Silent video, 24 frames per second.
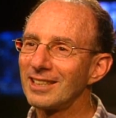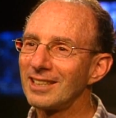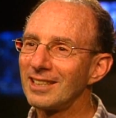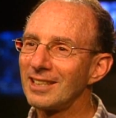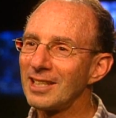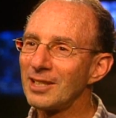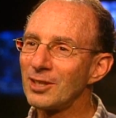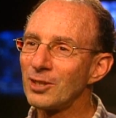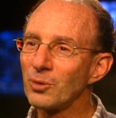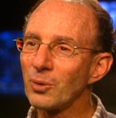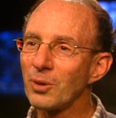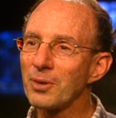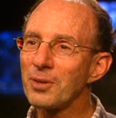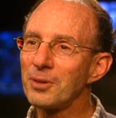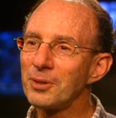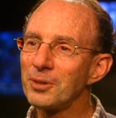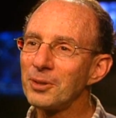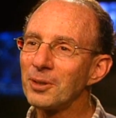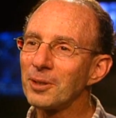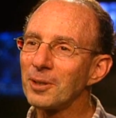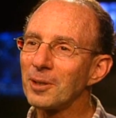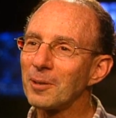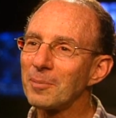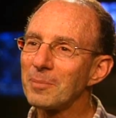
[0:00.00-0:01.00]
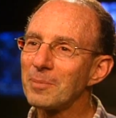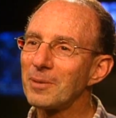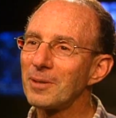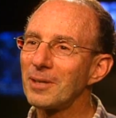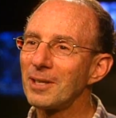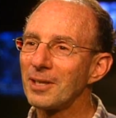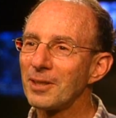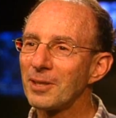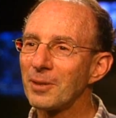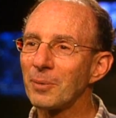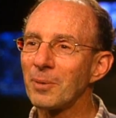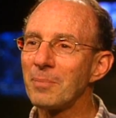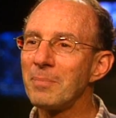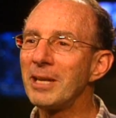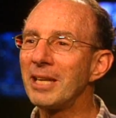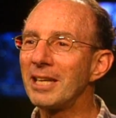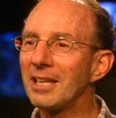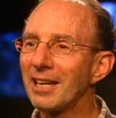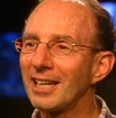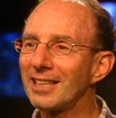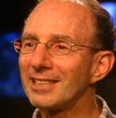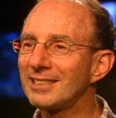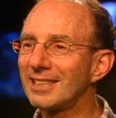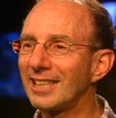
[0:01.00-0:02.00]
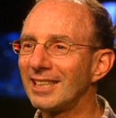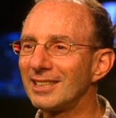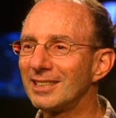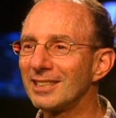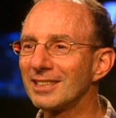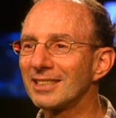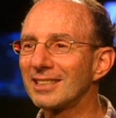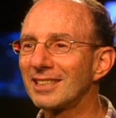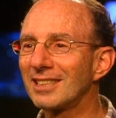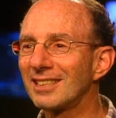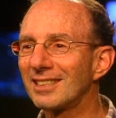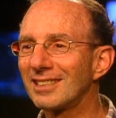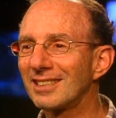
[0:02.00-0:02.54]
in northern Europe, there were mini ice ages.